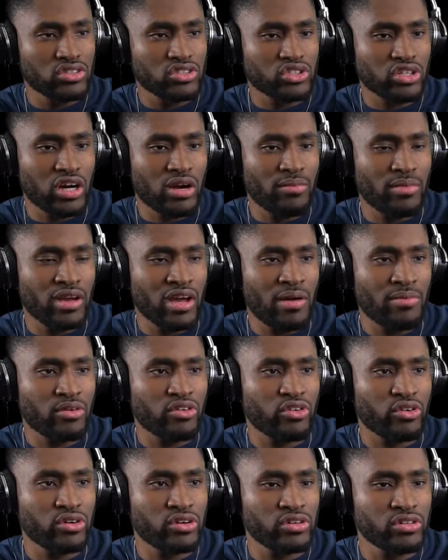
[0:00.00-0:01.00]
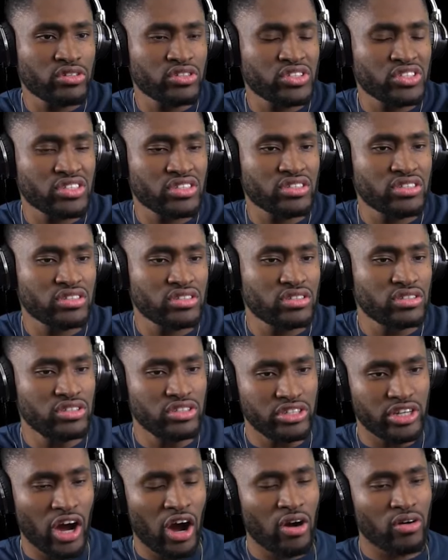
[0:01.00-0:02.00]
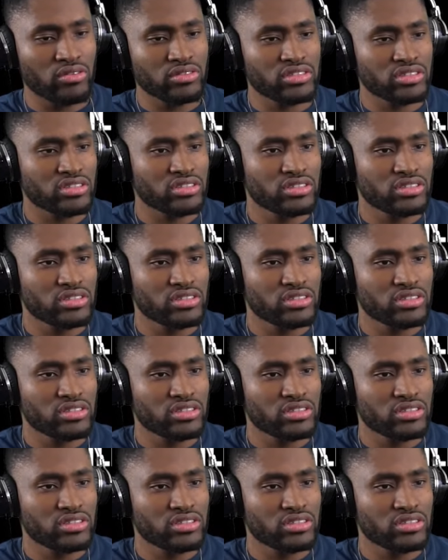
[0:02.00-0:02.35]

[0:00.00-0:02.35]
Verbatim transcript: Turn me up, Cruz. Don't.